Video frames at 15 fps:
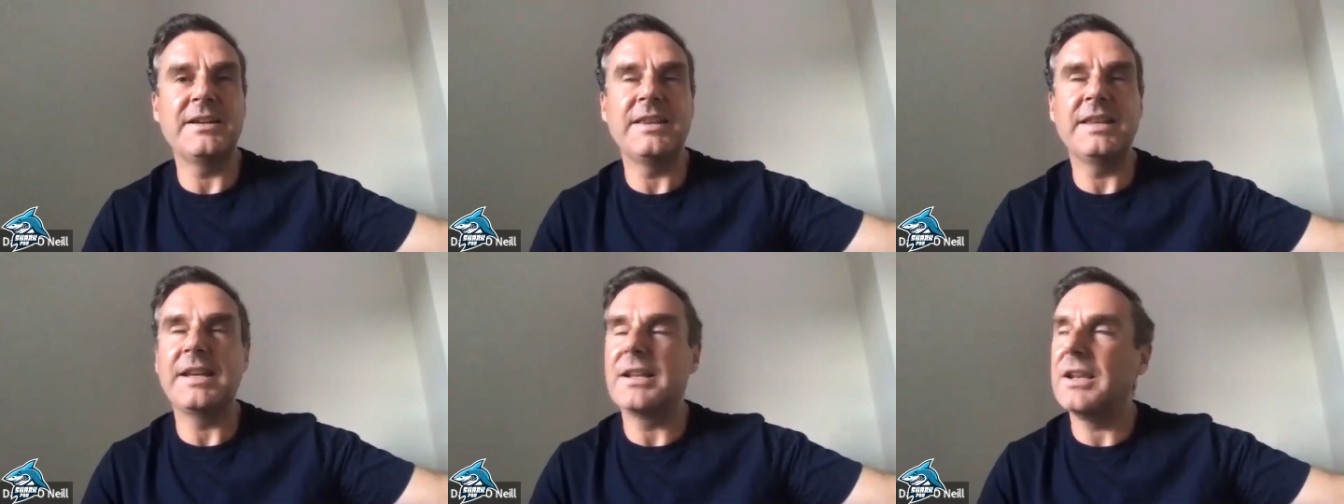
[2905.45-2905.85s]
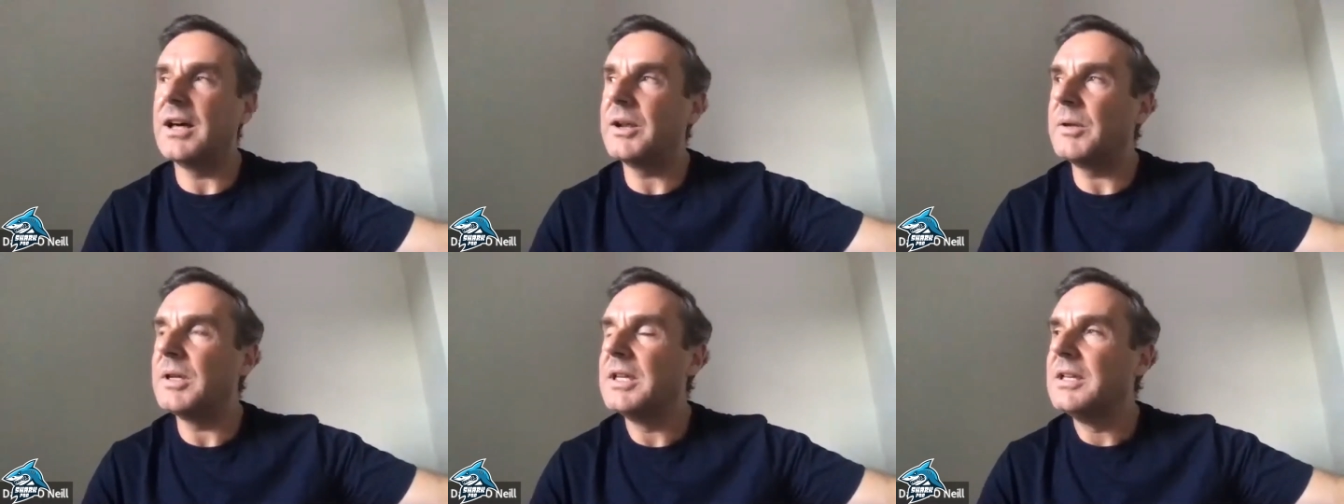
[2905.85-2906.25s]
I think a
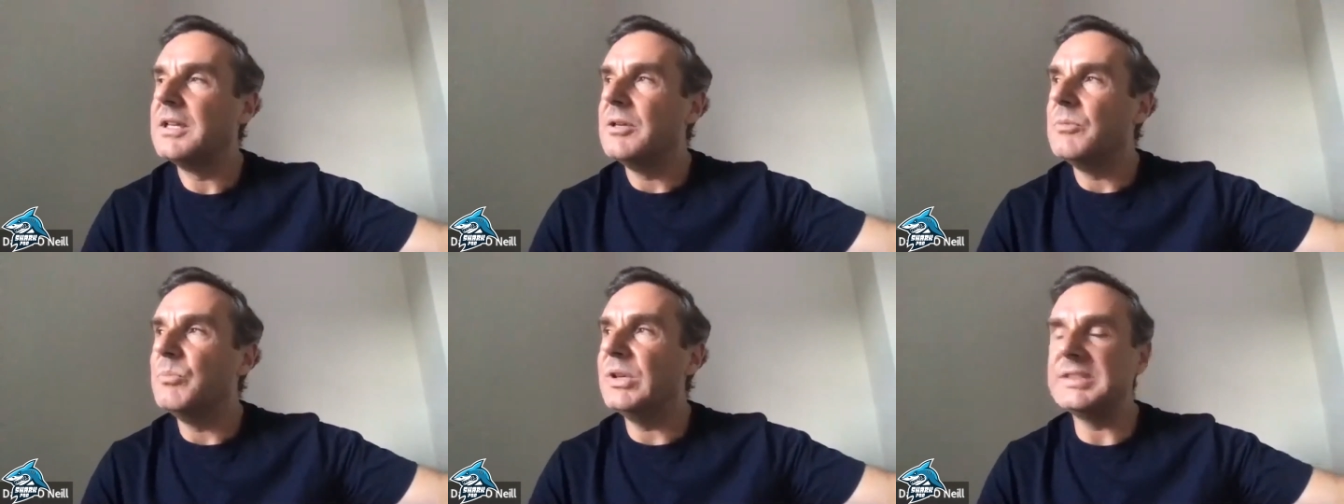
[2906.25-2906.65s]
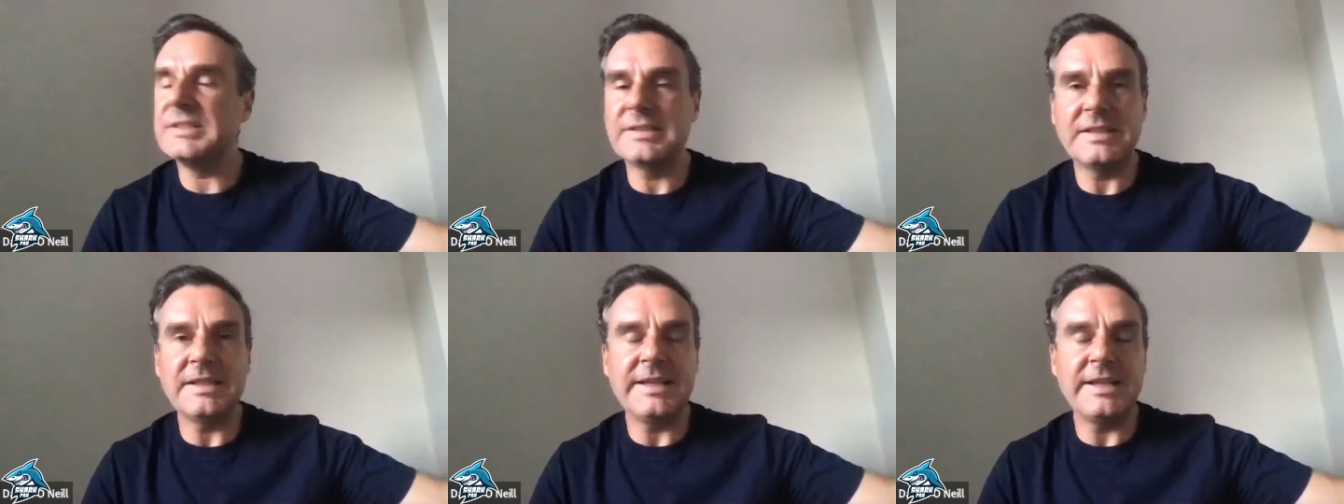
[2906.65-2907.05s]
lot of
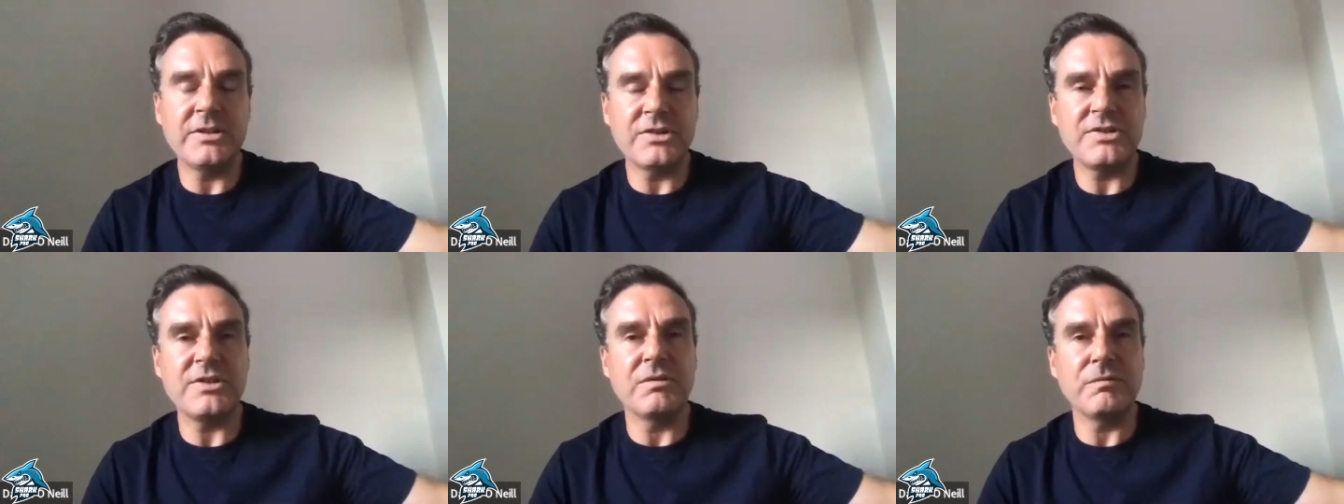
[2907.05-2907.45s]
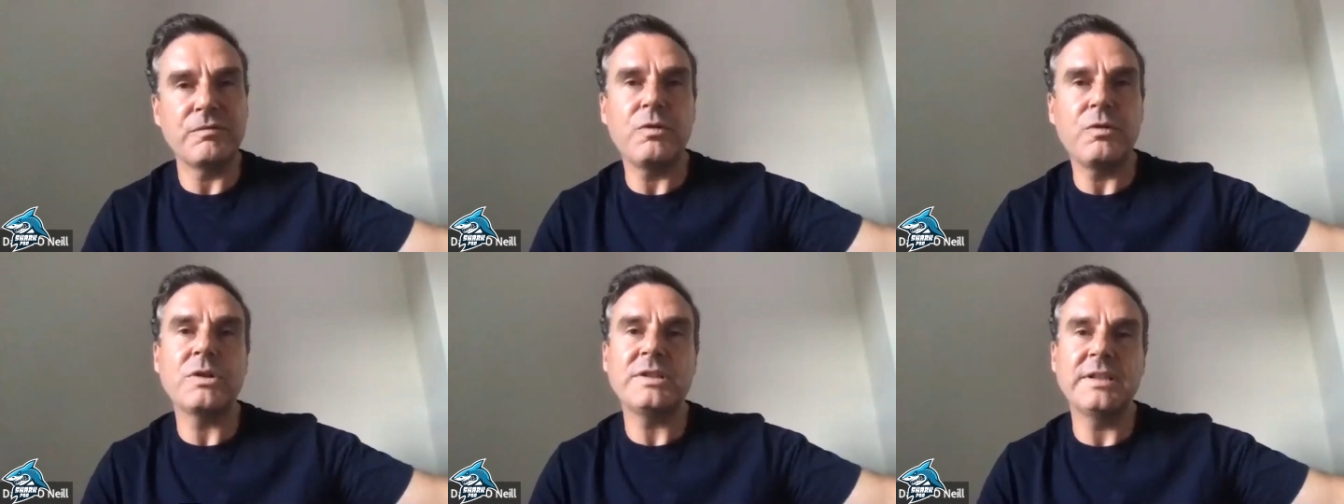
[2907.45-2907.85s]
business leaders
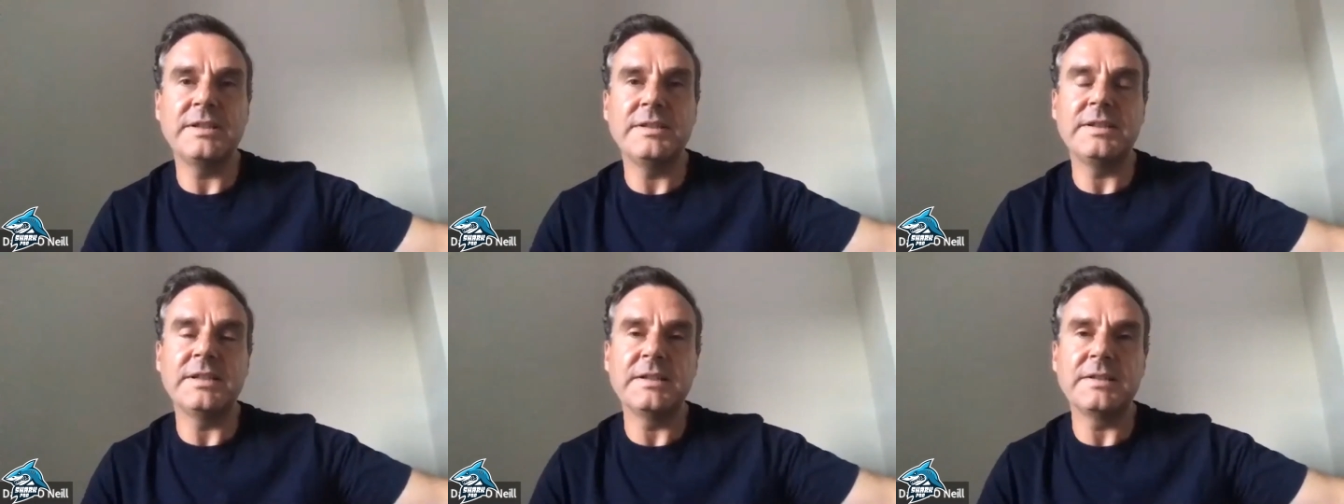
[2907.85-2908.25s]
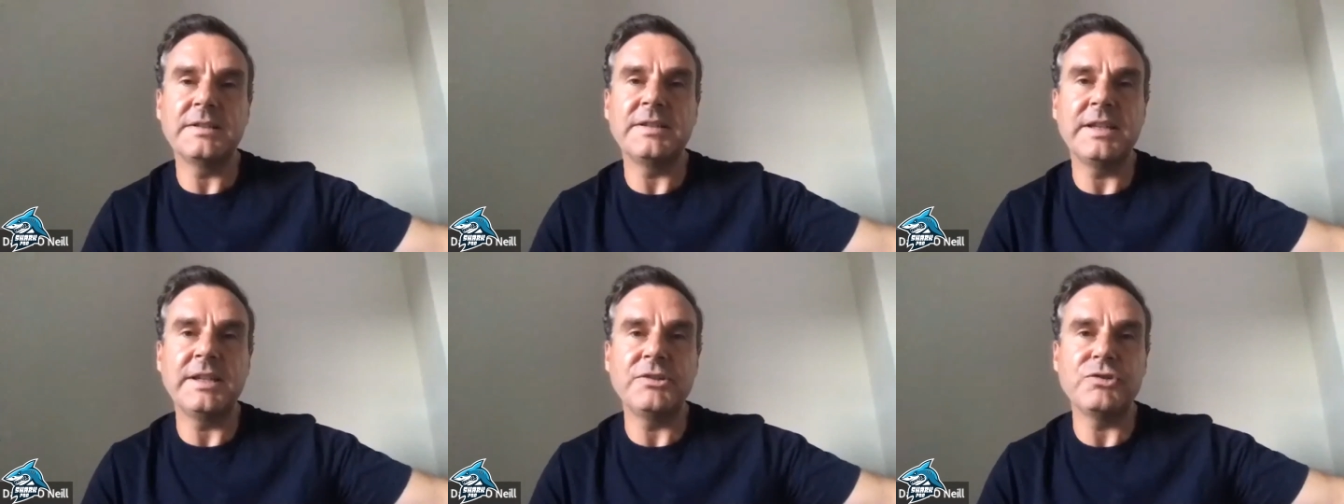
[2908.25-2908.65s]
unfortunately still
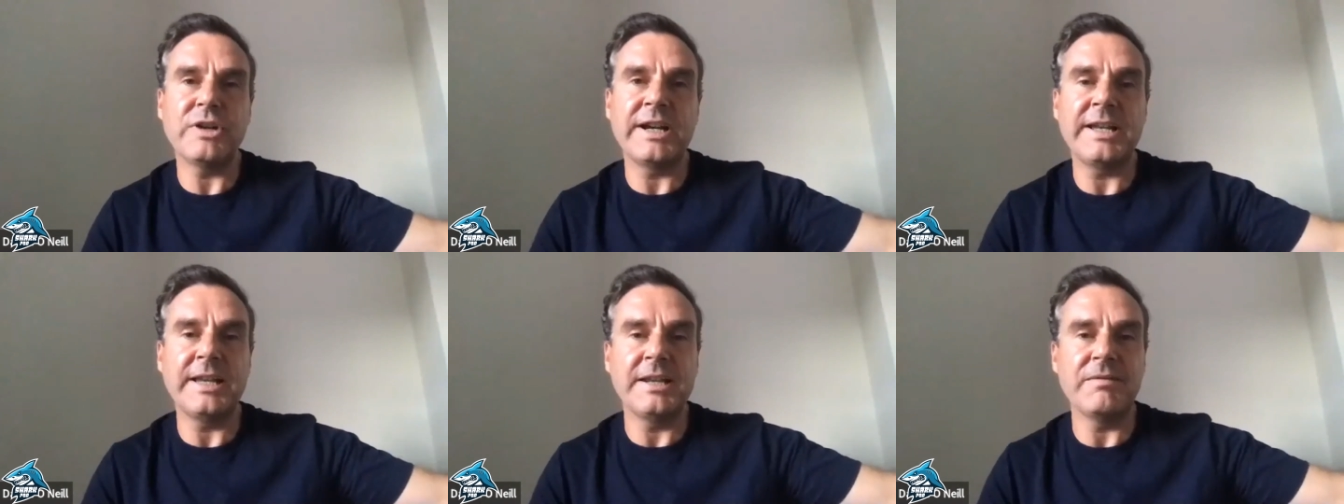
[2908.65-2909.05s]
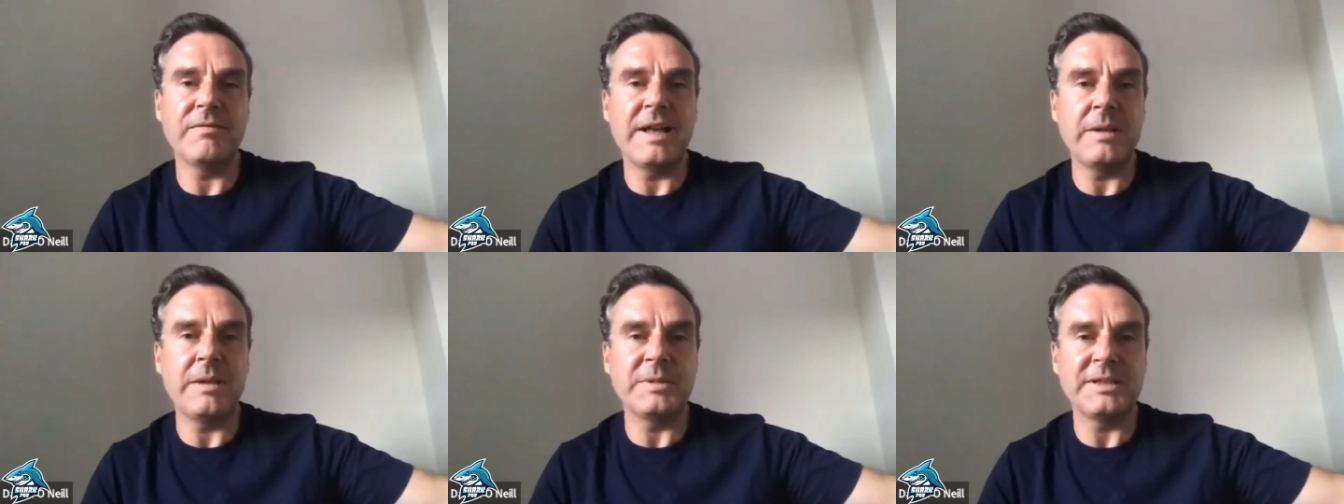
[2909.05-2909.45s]
see training and
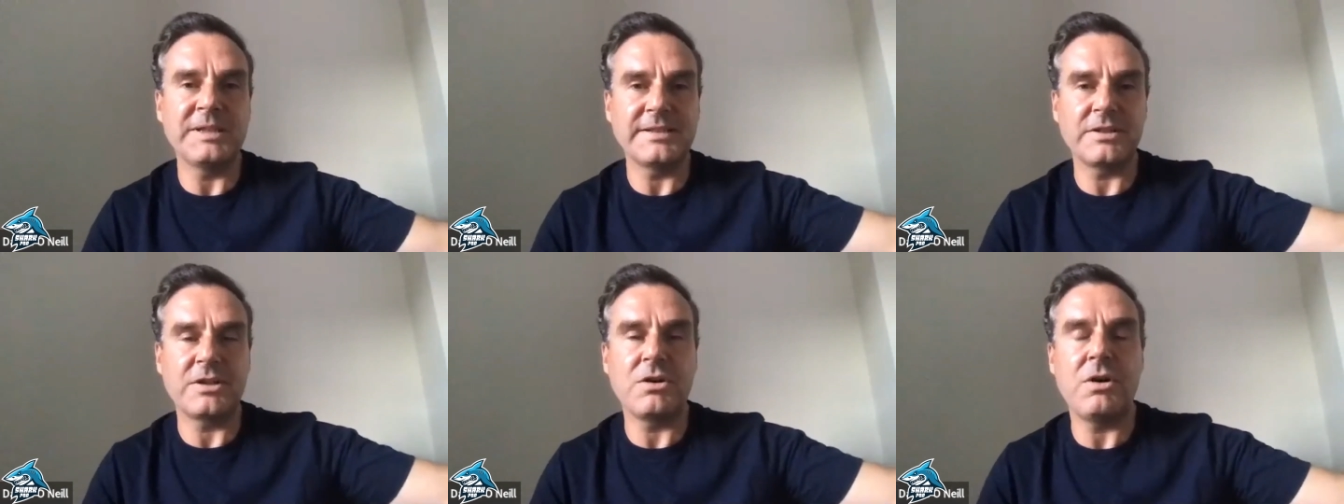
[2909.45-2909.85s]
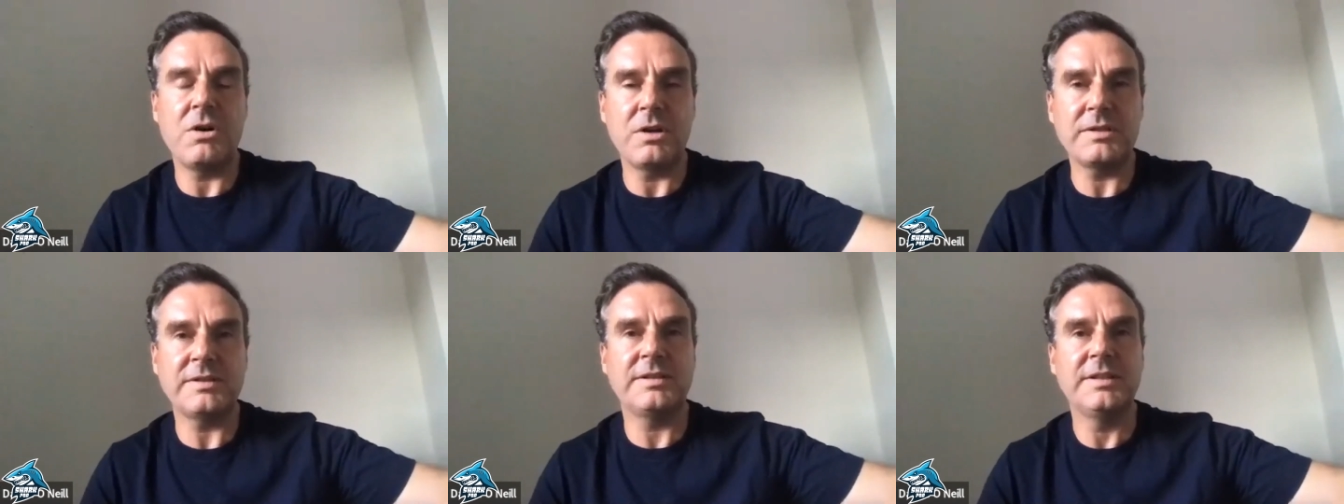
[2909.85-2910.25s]
development as a
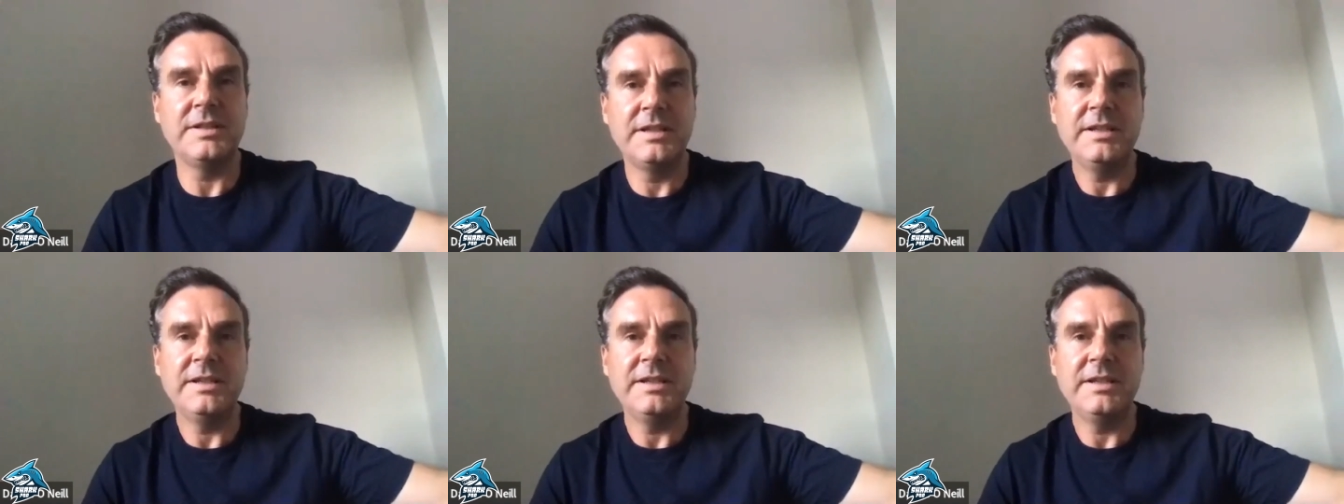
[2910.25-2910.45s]
cost